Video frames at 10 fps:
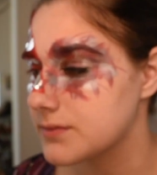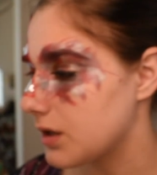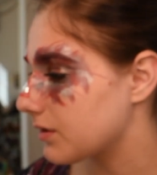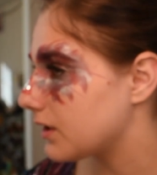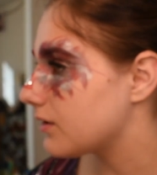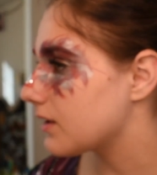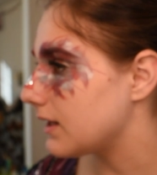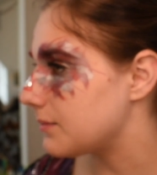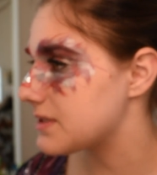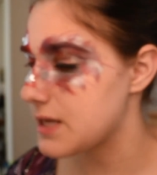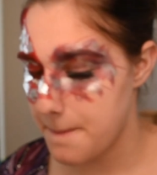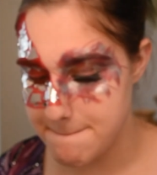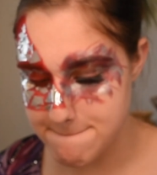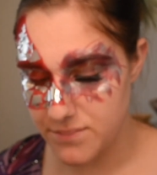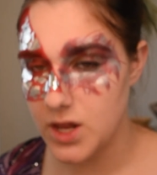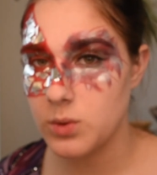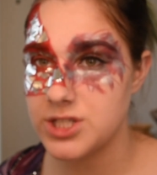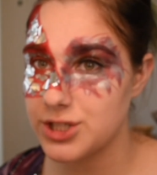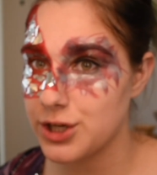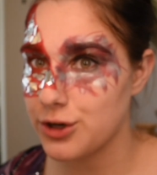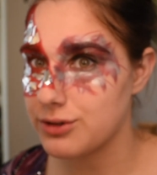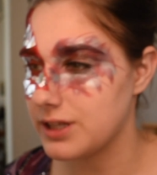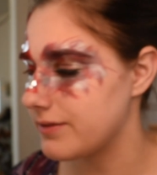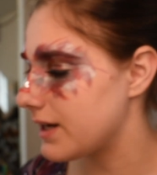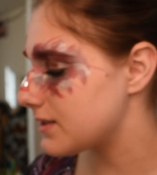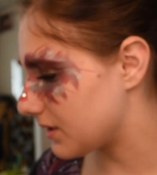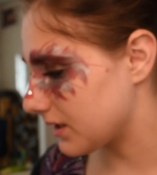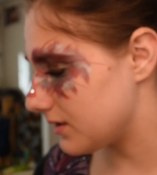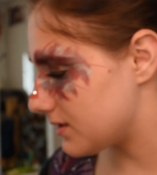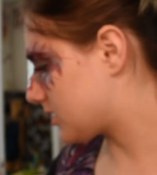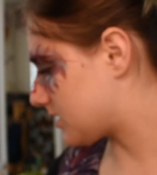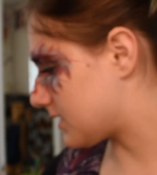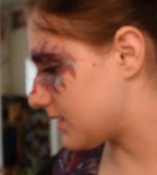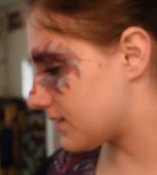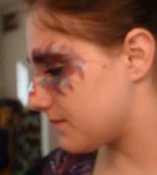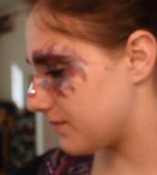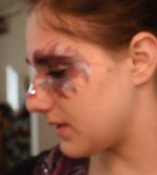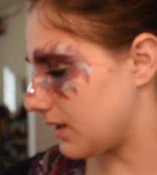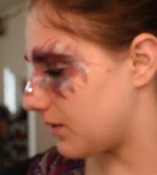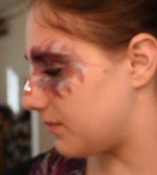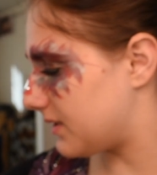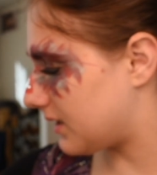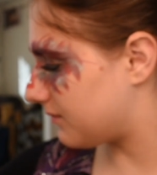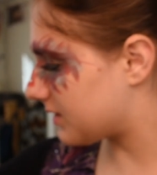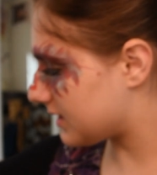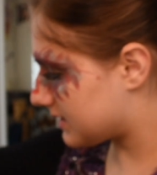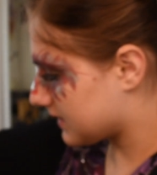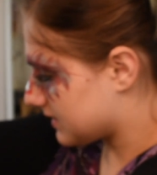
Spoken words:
Now we're gonna do the lips. which is gonna go really fast because this is, and I wanna be done with this.